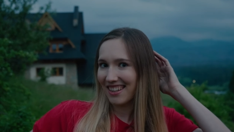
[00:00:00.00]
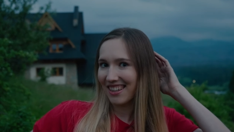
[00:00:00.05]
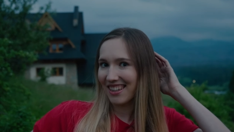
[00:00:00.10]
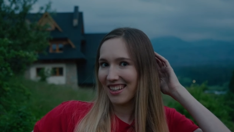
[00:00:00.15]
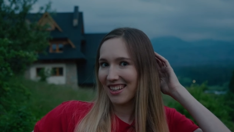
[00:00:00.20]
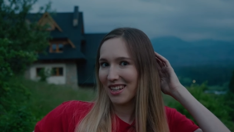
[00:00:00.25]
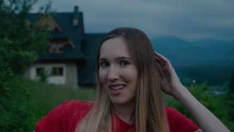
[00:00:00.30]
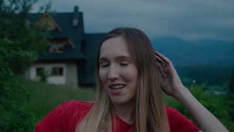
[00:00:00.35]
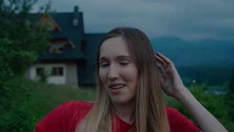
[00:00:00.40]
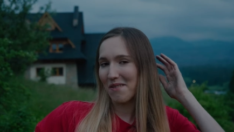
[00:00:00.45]

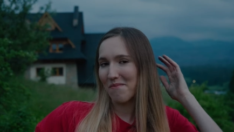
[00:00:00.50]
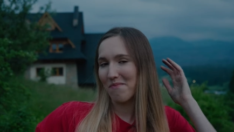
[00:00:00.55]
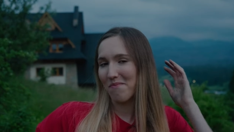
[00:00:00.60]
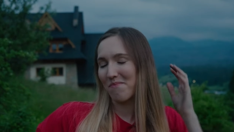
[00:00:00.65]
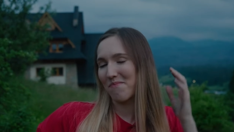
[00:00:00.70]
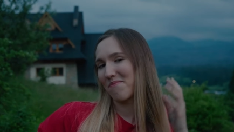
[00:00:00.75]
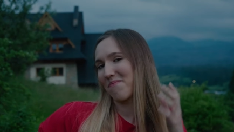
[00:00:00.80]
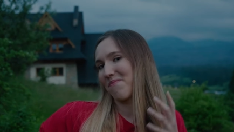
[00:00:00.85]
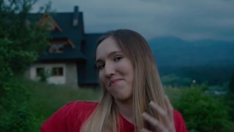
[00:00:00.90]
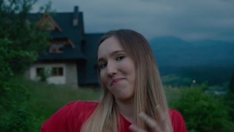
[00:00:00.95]
in a
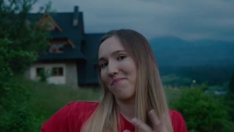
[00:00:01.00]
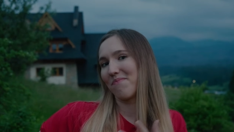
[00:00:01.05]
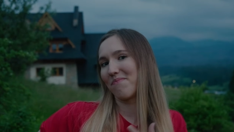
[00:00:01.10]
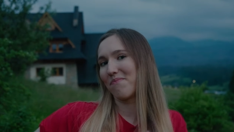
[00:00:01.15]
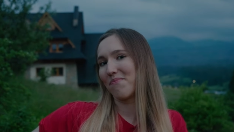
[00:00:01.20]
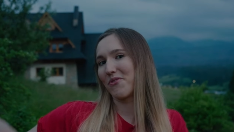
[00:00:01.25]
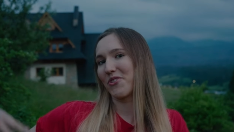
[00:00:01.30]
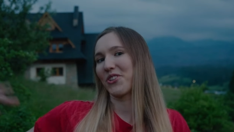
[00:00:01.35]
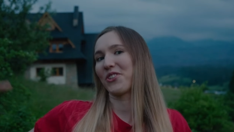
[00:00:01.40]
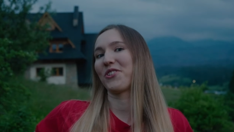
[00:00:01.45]

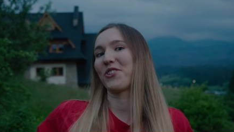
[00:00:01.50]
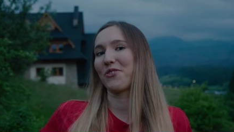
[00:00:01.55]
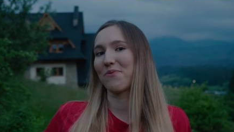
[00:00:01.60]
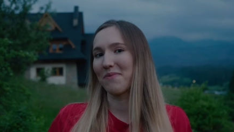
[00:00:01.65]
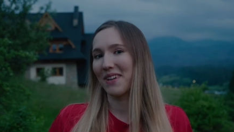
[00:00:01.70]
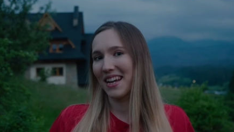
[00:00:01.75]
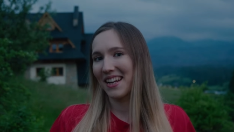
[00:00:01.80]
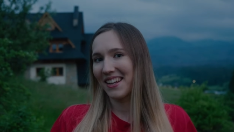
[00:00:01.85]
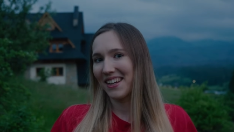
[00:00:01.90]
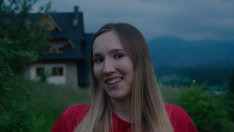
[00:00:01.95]
British
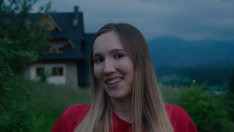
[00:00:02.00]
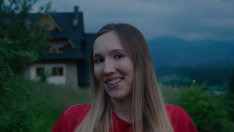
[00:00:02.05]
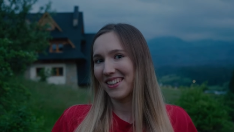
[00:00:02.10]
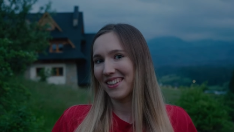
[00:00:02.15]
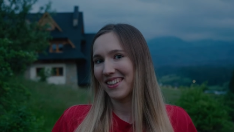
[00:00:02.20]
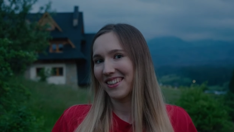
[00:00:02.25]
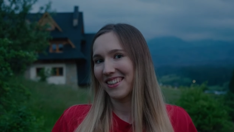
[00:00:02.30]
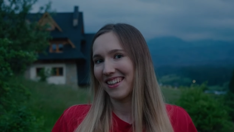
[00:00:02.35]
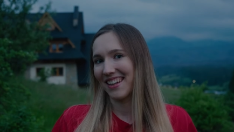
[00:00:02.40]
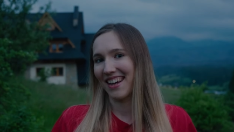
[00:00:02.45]
manner,
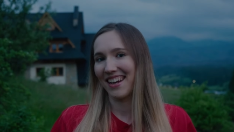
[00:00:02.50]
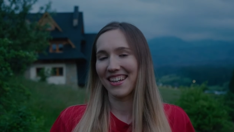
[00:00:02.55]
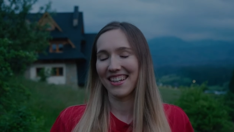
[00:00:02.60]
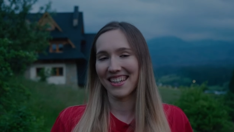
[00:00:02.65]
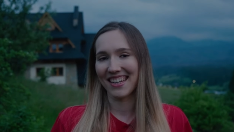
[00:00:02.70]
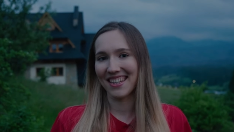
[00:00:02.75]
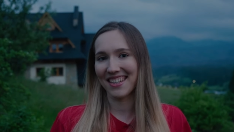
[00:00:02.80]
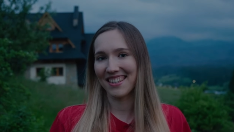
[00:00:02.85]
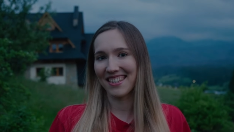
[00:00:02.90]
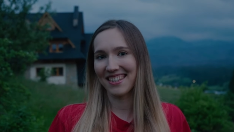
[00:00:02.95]
I
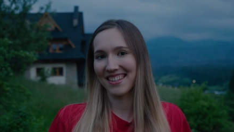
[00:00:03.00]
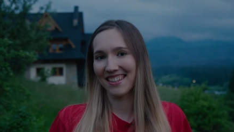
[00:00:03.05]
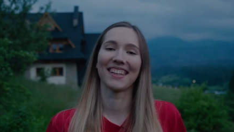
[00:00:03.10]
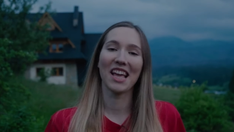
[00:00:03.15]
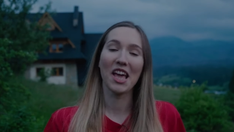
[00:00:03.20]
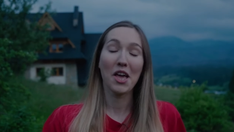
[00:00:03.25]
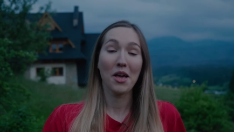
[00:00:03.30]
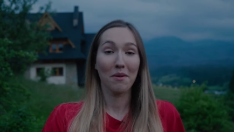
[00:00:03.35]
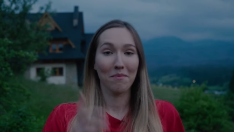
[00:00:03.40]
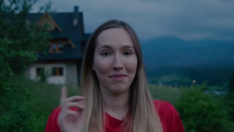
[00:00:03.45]
guess.
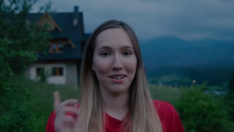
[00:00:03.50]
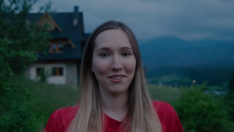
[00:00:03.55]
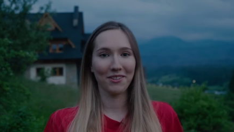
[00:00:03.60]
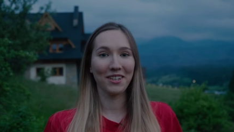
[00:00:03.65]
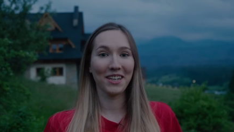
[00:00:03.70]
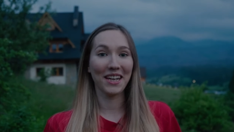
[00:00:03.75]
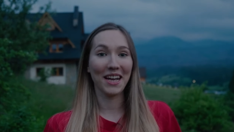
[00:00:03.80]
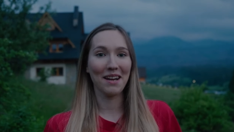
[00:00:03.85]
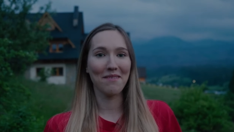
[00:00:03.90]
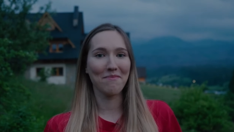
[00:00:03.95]
But on
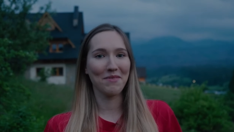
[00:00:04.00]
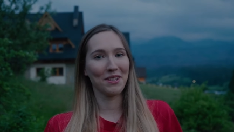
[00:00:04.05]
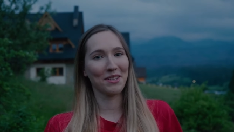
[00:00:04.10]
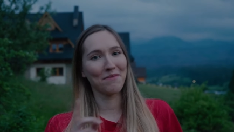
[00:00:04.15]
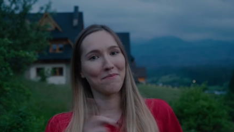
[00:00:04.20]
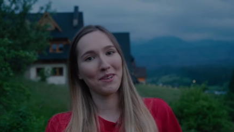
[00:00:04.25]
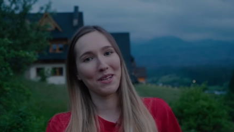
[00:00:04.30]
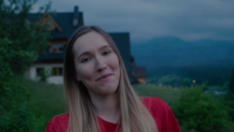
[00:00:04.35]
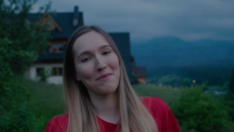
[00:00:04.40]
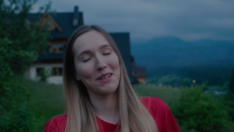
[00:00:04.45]
the camp it's
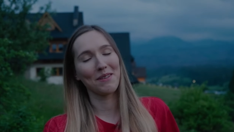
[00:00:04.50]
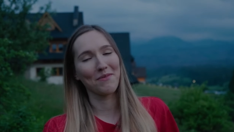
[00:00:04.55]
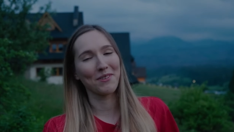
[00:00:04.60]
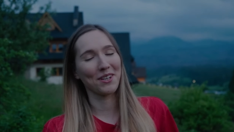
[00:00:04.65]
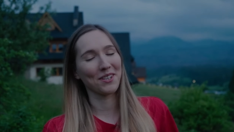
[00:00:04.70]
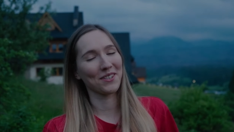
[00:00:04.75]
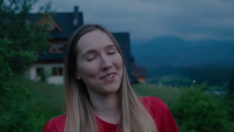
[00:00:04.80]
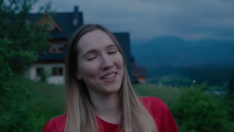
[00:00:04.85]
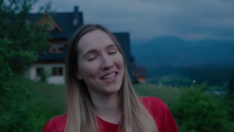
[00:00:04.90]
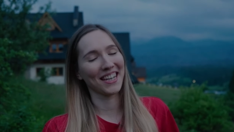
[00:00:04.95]
big meal,
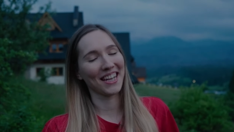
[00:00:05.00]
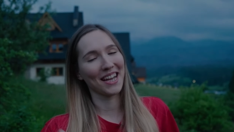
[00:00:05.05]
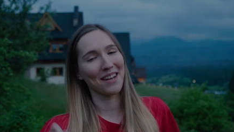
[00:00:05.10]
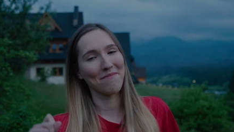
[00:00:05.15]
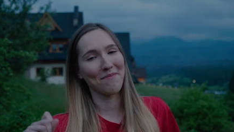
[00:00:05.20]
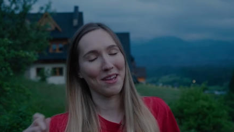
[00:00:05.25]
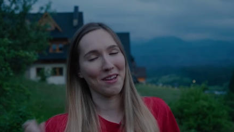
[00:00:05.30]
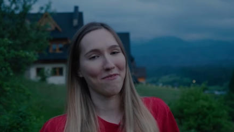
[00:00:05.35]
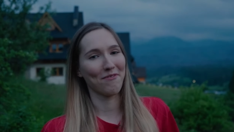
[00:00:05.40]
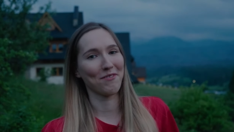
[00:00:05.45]
because on the
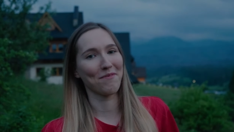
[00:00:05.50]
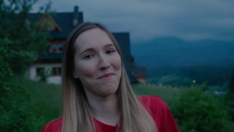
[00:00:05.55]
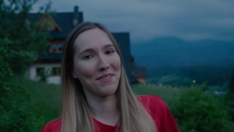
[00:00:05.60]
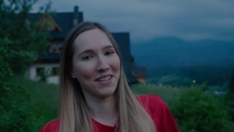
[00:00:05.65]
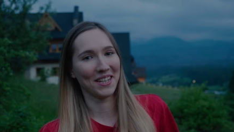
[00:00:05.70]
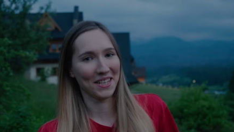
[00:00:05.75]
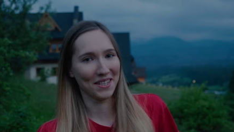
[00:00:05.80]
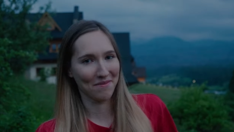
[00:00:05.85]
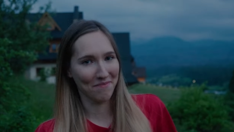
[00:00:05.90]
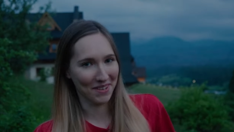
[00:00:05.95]
camp every
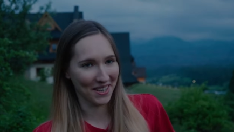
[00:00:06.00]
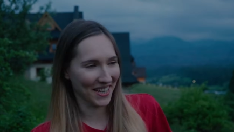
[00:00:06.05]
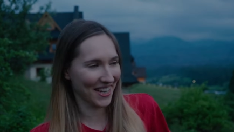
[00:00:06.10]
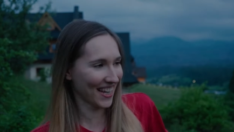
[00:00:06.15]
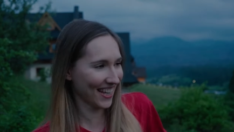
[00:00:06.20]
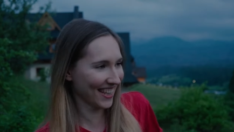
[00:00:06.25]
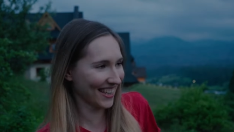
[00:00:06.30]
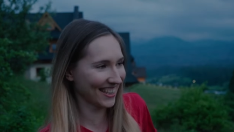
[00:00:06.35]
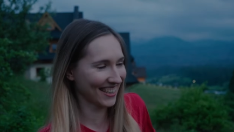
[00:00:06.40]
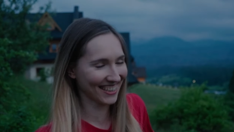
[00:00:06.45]
meal is big.
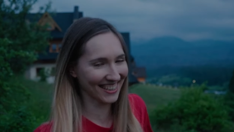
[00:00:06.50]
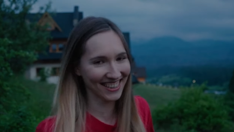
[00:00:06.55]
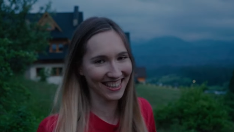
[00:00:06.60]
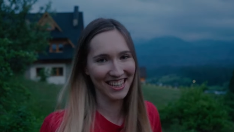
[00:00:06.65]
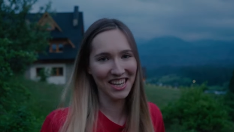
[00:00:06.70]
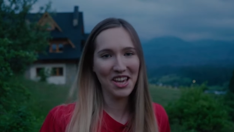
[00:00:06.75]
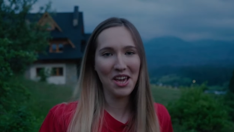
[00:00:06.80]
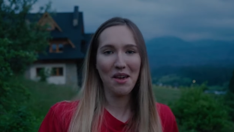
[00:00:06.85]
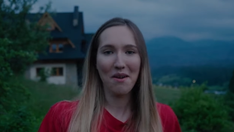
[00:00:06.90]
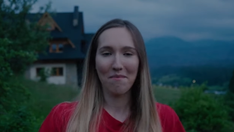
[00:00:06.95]

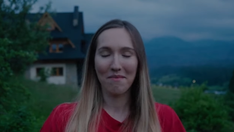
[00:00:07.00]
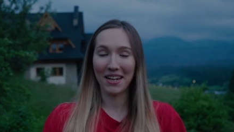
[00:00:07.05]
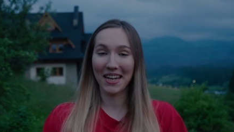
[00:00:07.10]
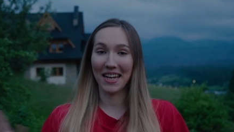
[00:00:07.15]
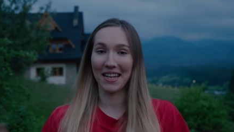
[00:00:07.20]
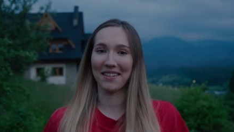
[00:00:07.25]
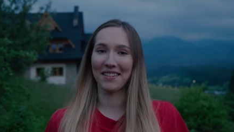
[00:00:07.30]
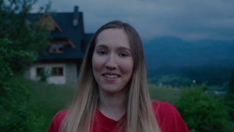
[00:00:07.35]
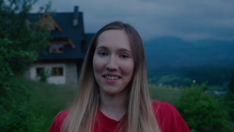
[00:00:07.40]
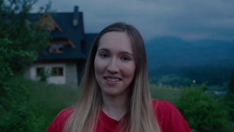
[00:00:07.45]
But
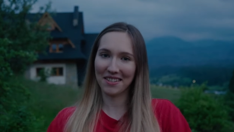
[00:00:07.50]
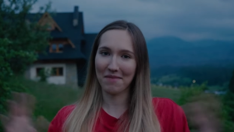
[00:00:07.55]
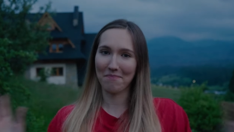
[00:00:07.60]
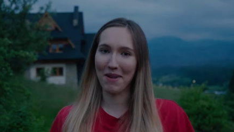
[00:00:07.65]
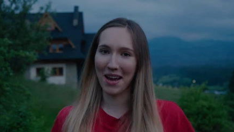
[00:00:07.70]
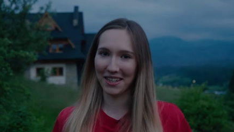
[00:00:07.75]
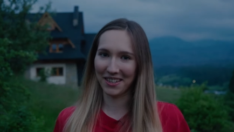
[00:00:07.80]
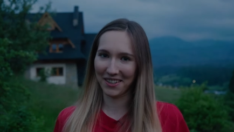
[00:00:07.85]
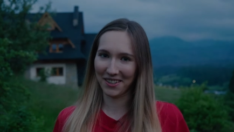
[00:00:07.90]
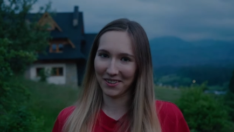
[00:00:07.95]
yeah, this is the
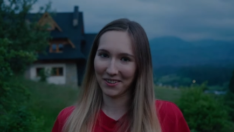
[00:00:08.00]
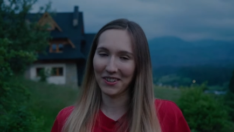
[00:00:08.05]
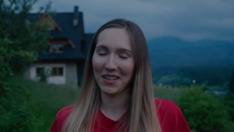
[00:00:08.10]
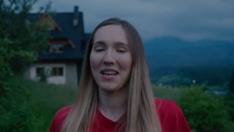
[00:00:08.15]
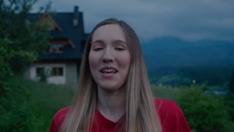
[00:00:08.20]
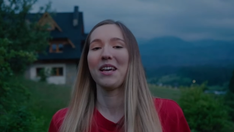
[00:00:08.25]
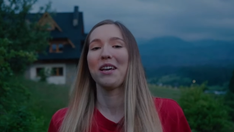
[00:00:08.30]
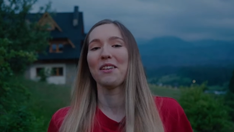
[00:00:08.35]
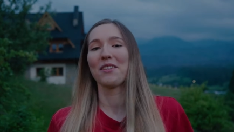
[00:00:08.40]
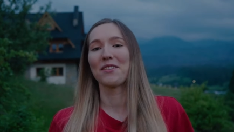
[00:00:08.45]
pattern.
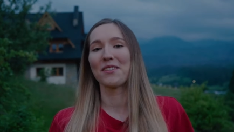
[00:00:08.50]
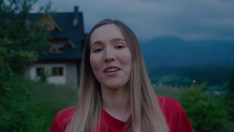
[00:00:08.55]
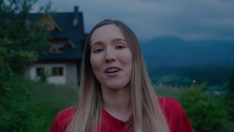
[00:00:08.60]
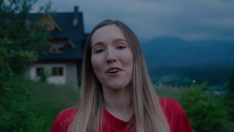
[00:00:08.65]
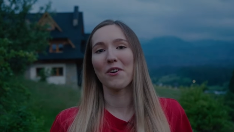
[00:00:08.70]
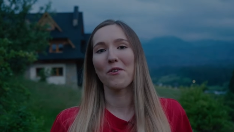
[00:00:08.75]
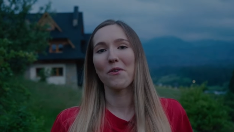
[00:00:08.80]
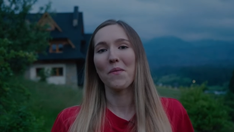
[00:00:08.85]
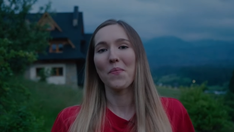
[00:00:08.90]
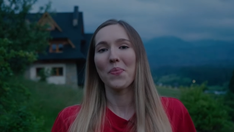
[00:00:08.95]

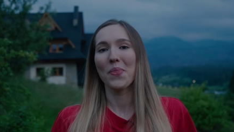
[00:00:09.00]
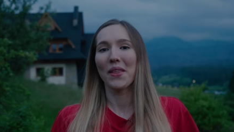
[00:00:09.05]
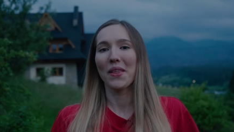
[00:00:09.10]
So